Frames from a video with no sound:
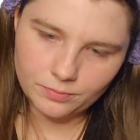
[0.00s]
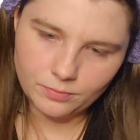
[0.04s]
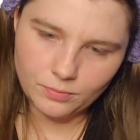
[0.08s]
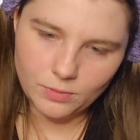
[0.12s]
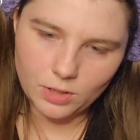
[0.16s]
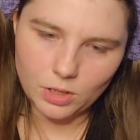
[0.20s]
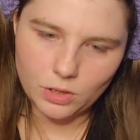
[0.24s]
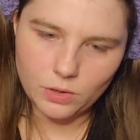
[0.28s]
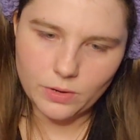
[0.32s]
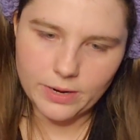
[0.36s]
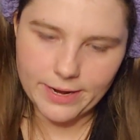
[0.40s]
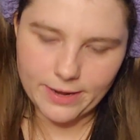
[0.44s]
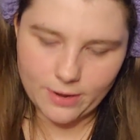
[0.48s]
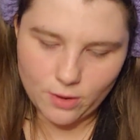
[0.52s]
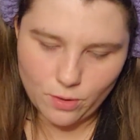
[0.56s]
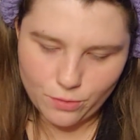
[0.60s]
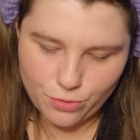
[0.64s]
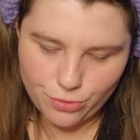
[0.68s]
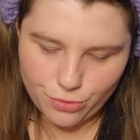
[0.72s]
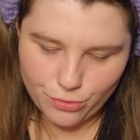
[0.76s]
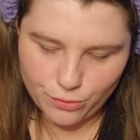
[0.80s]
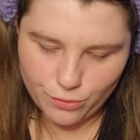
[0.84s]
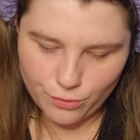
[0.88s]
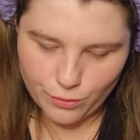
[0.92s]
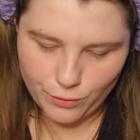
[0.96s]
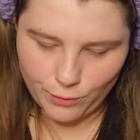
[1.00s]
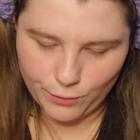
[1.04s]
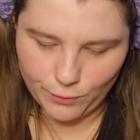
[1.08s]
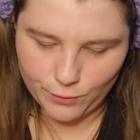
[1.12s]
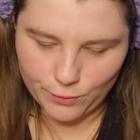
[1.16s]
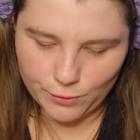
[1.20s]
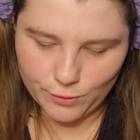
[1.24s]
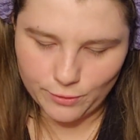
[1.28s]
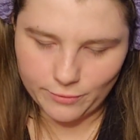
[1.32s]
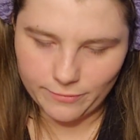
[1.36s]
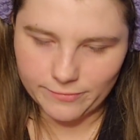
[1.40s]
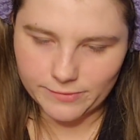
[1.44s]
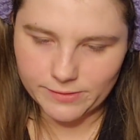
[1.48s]
You know, I go through
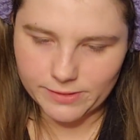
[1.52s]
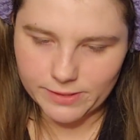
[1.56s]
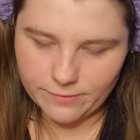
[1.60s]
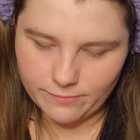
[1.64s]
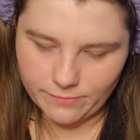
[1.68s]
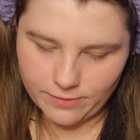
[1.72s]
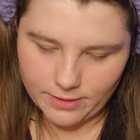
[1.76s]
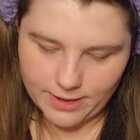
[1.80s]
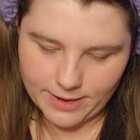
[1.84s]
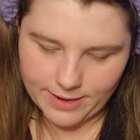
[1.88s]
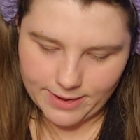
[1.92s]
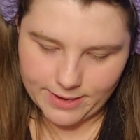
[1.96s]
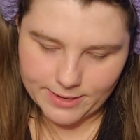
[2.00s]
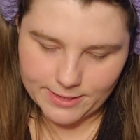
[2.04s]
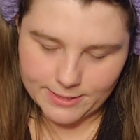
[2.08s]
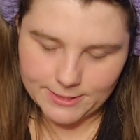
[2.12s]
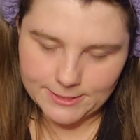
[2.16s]
grooves of like,